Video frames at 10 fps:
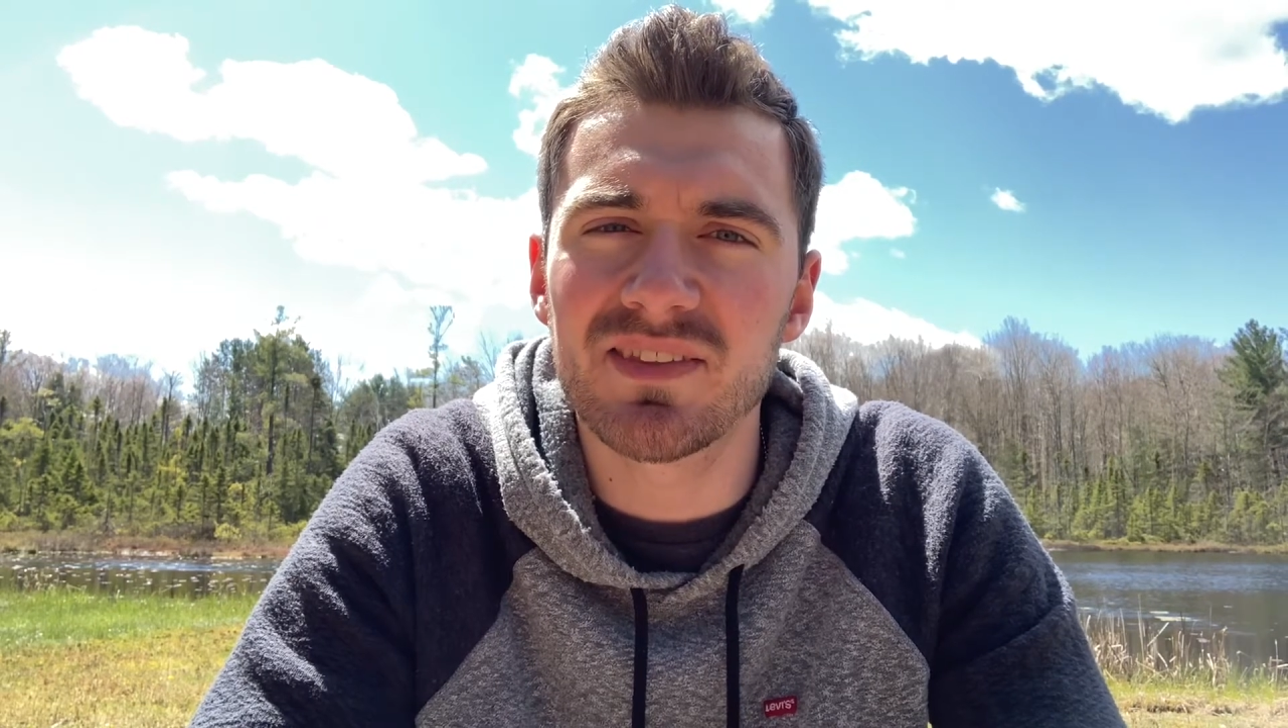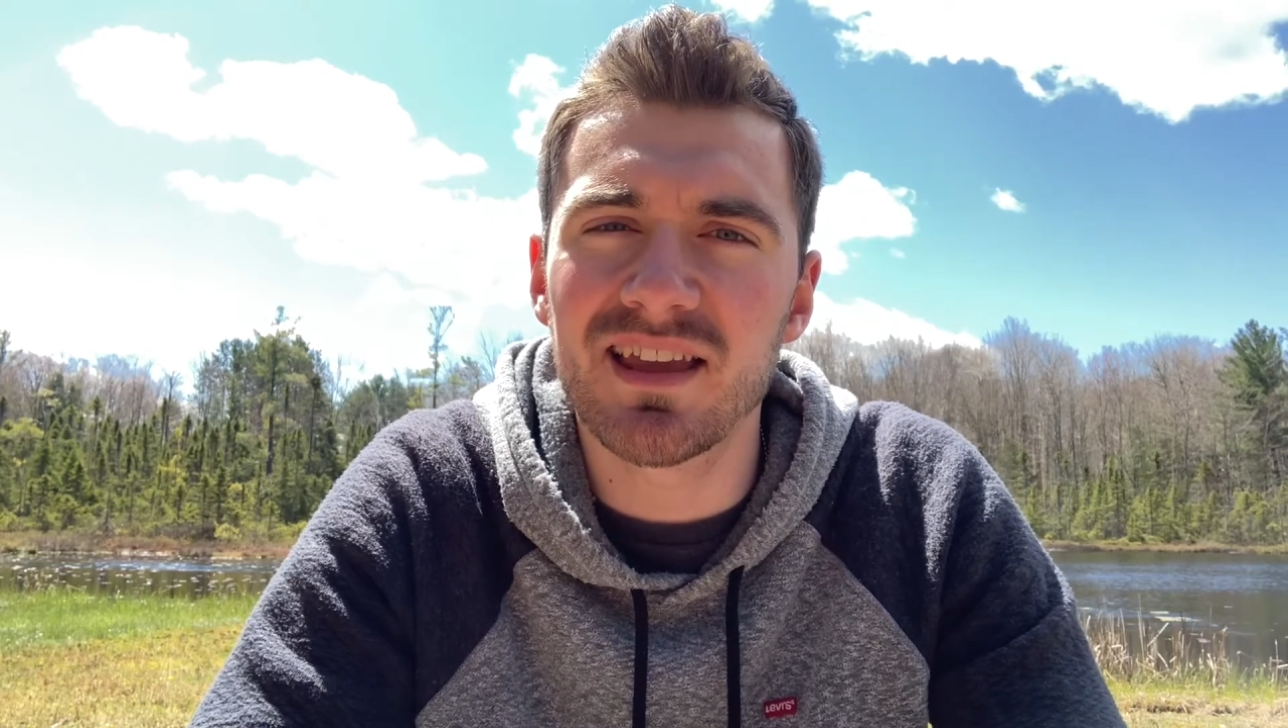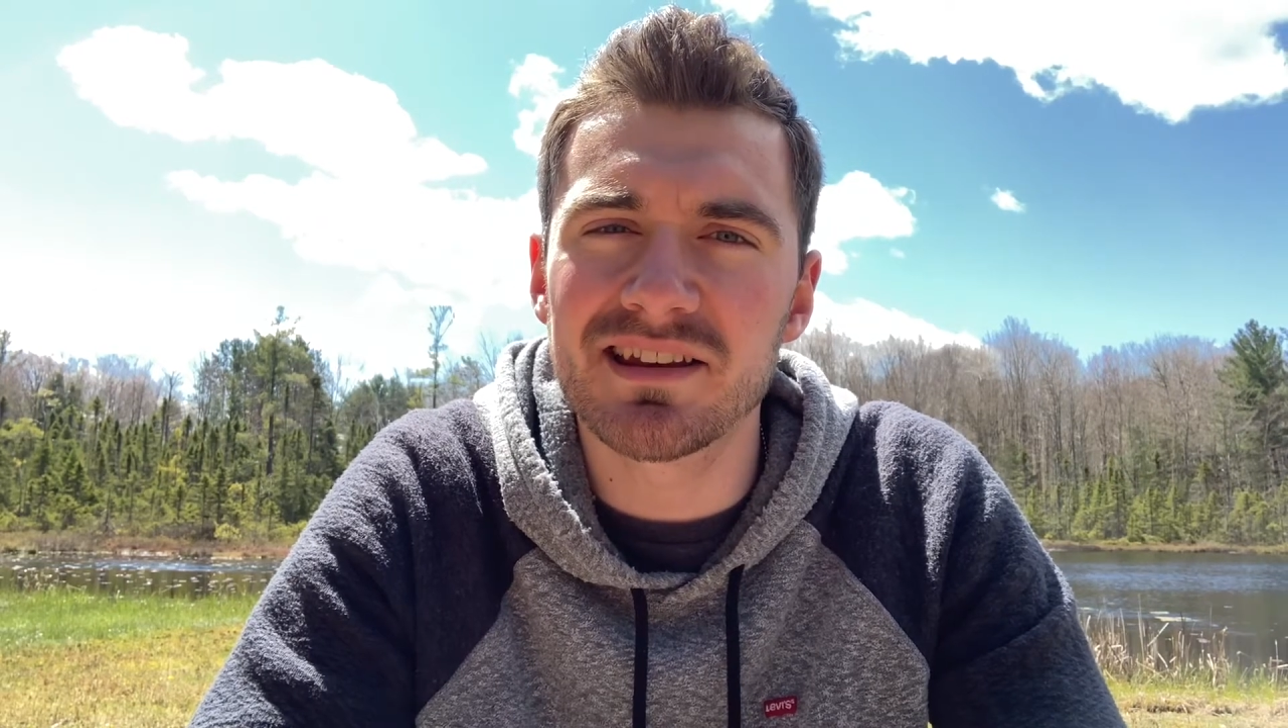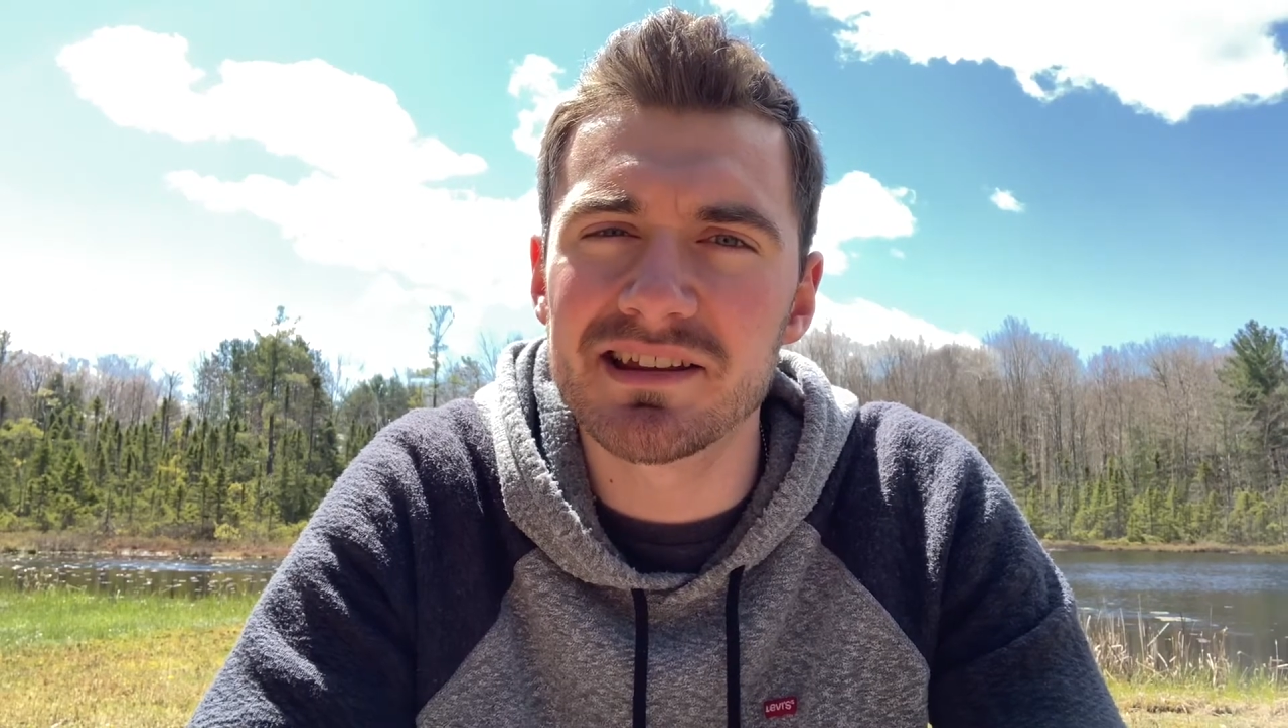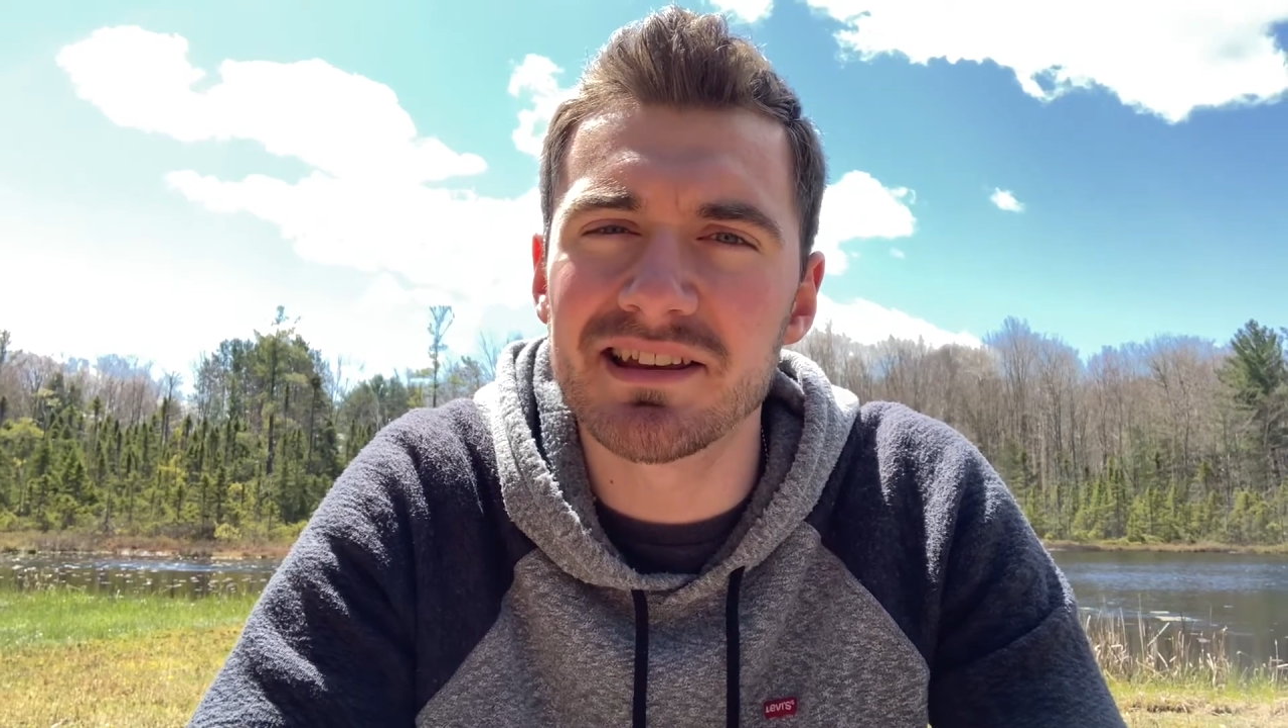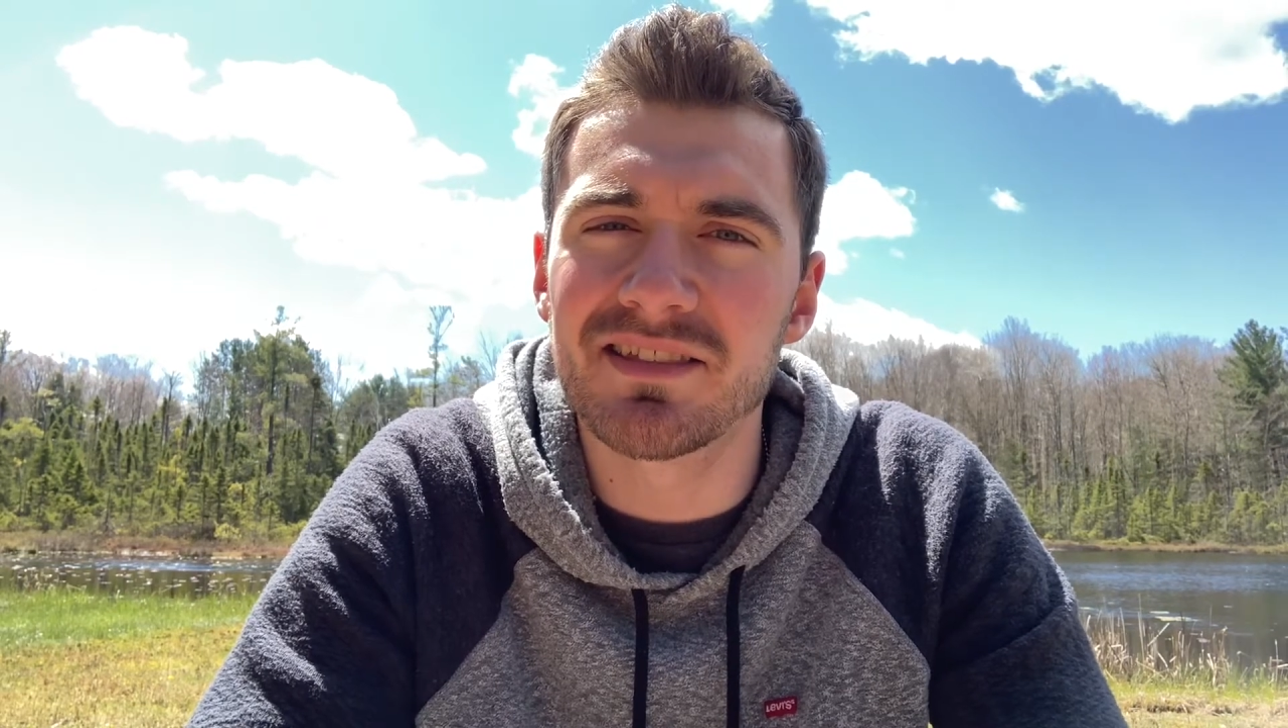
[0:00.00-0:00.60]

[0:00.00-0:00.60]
the idea